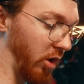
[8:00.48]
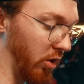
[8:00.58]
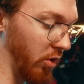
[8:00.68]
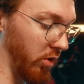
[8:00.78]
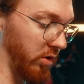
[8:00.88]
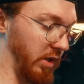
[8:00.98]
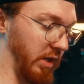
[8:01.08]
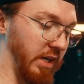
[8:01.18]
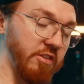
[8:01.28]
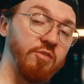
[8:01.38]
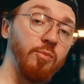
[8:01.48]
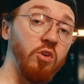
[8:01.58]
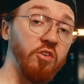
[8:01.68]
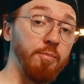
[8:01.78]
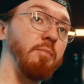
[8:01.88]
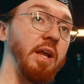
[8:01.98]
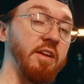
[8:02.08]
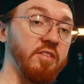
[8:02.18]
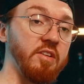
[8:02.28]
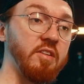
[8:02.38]
a lot in smaller
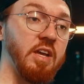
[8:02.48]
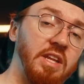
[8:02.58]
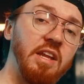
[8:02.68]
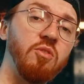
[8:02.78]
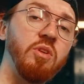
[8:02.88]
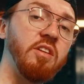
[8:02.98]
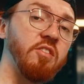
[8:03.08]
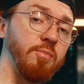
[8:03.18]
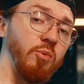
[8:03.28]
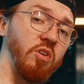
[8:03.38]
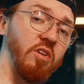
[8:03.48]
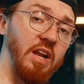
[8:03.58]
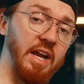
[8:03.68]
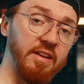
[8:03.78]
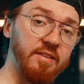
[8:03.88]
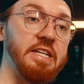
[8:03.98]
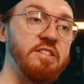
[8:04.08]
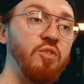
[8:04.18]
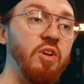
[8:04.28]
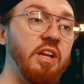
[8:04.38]
places, then you need a smaller light.
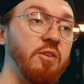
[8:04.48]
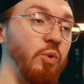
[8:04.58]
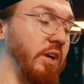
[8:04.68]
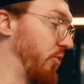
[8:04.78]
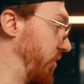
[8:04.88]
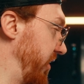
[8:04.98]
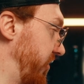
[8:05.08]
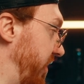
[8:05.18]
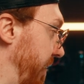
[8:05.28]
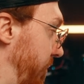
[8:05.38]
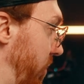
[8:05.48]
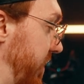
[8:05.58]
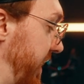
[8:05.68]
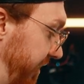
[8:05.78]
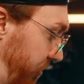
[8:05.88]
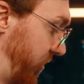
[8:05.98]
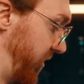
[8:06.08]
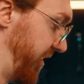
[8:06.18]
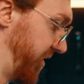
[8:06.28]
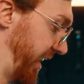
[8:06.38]
It's really quick to assemble thanks to the
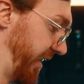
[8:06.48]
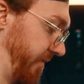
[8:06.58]
design.